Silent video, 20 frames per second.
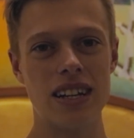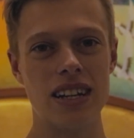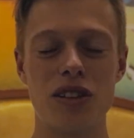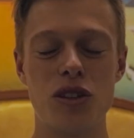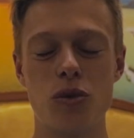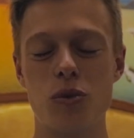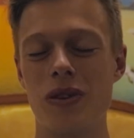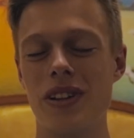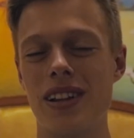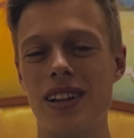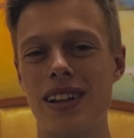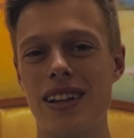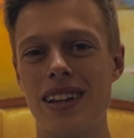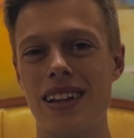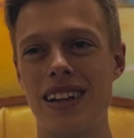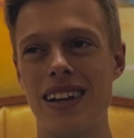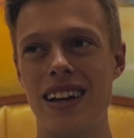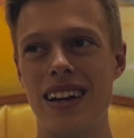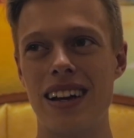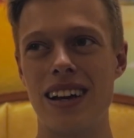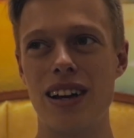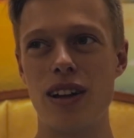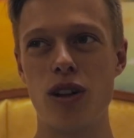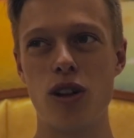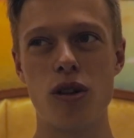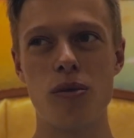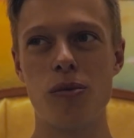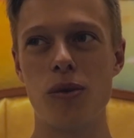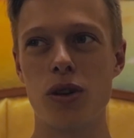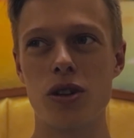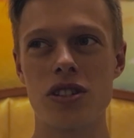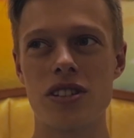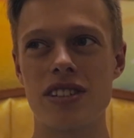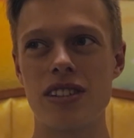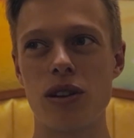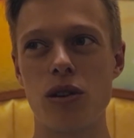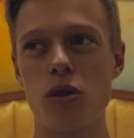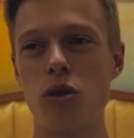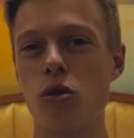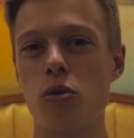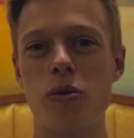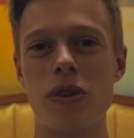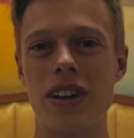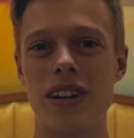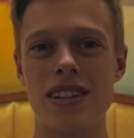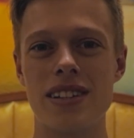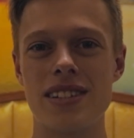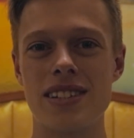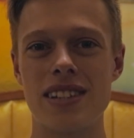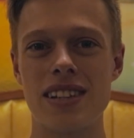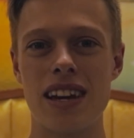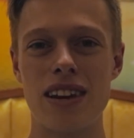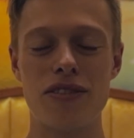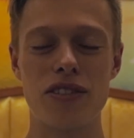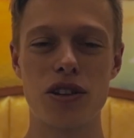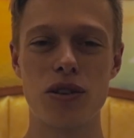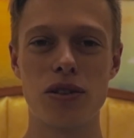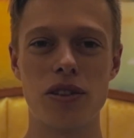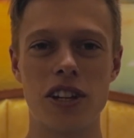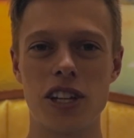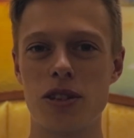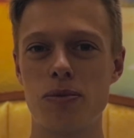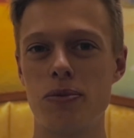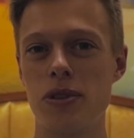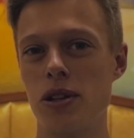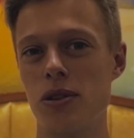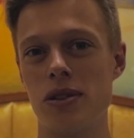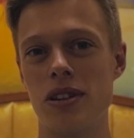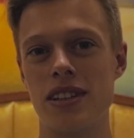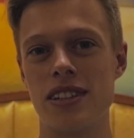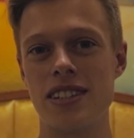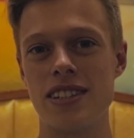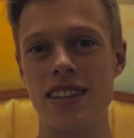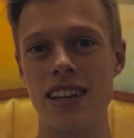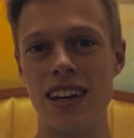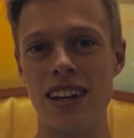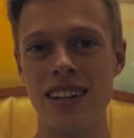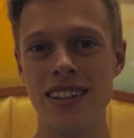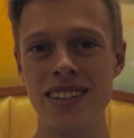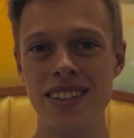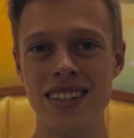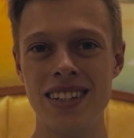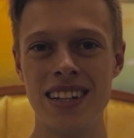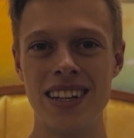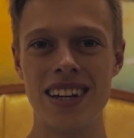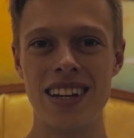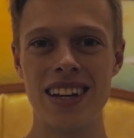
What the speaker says: You will almost always have a good experience then.